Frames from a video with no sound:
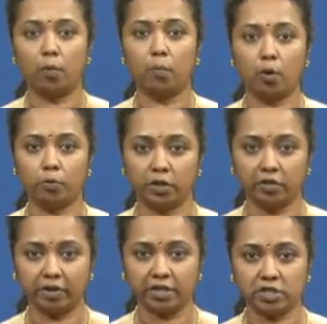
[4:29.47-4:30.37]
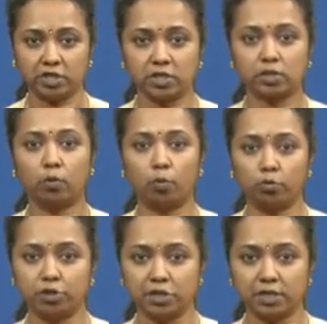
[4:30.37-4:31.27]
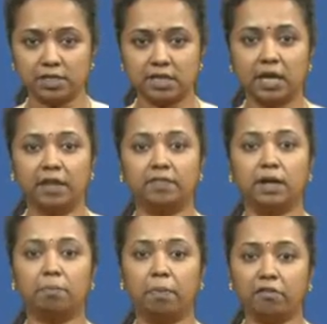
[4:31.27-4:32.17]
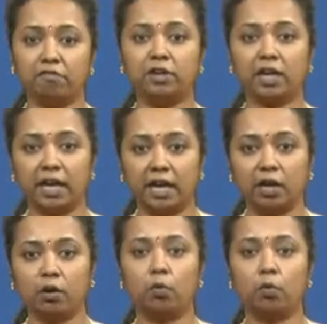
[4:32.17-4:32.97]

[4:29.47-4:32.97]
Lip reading: mountain ranges, oceans that buffer air,